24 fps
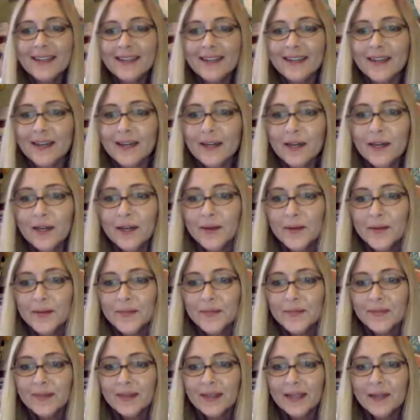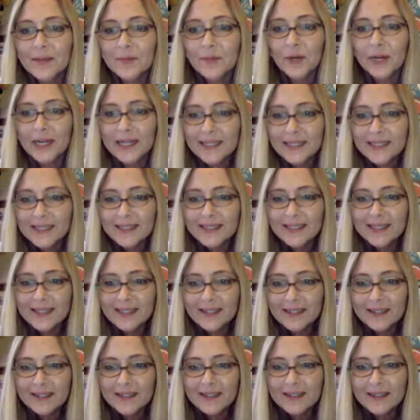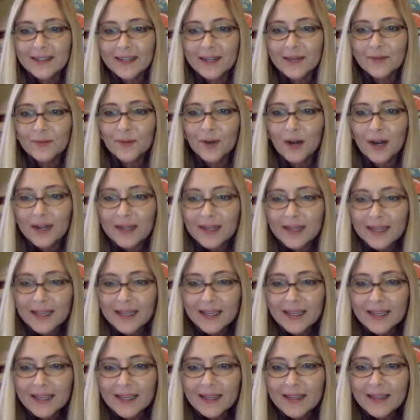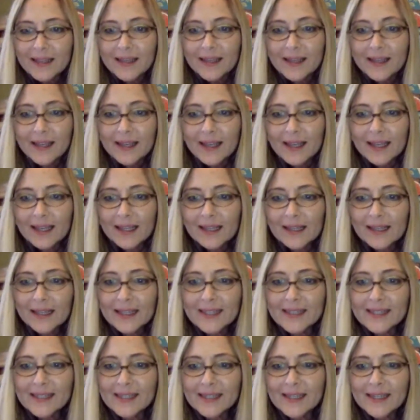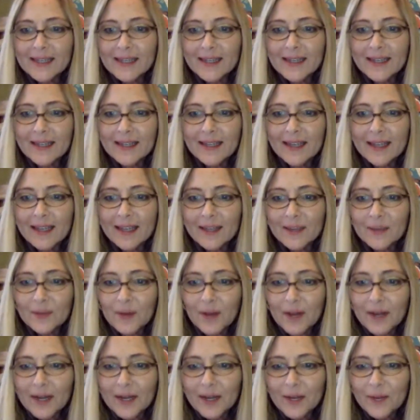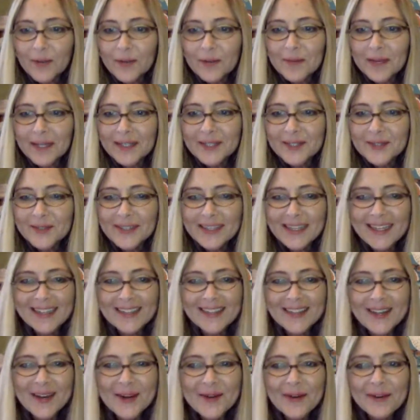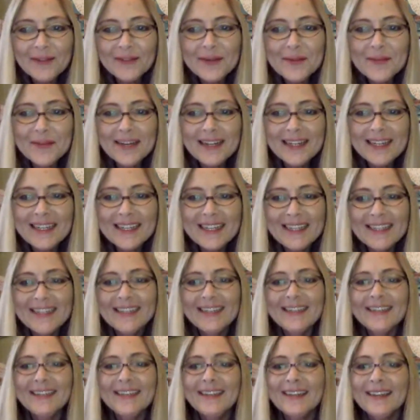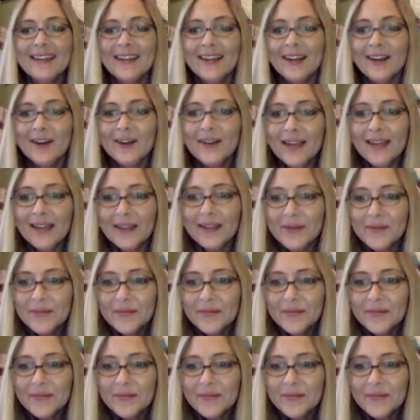Um, and Brandy's here, and Rocky and Lisa and Rod at Win by Doing. Hello, everybody. Okay.